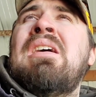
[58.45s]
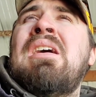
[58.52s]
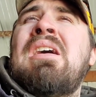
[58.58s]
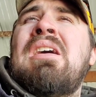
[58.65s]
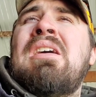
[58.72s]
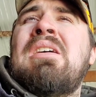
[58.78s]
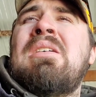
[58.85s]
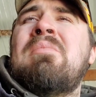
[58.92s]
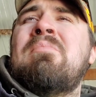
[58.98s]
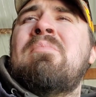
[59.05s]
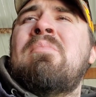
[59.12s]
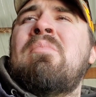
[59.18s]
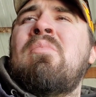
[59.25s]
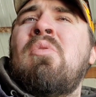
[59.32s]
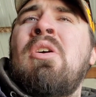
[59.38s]

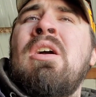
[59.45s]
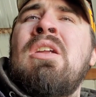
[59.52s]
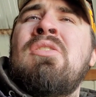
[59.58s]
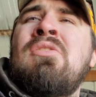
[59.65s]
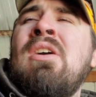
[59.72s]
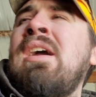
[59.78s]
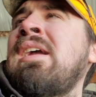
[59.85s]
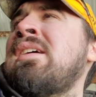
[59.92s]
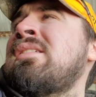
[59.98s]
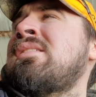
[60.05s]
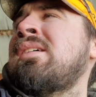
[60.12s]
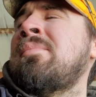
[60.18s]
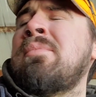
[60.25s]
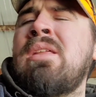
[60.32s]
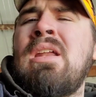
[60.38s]
we're gonna try and get
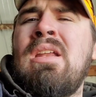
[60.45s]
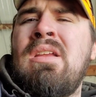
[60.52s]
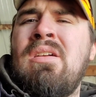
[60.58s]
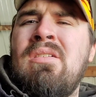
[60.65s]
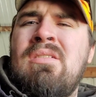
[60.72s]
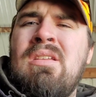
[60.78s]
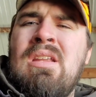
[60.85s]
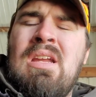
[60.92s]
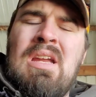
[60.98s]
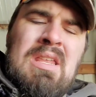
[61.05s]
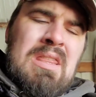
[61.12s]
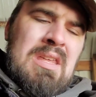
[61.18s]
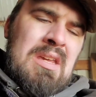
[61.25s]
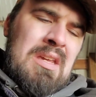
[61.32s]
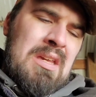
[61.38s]
something in here today, I
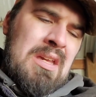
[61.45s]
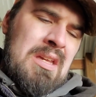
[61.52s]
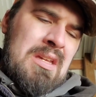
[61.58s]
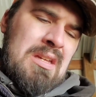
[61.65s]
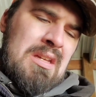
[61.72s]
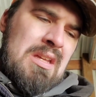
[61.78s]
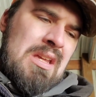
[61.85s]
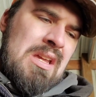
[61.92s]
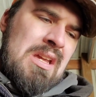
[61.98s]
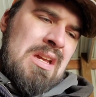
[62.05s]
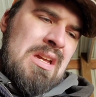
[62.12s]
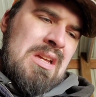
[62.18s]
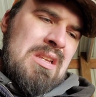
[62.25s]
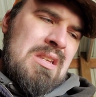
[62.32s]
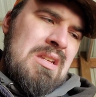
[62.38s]
think.
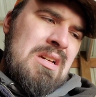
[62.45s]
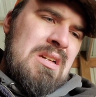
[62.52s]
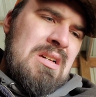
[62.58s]
And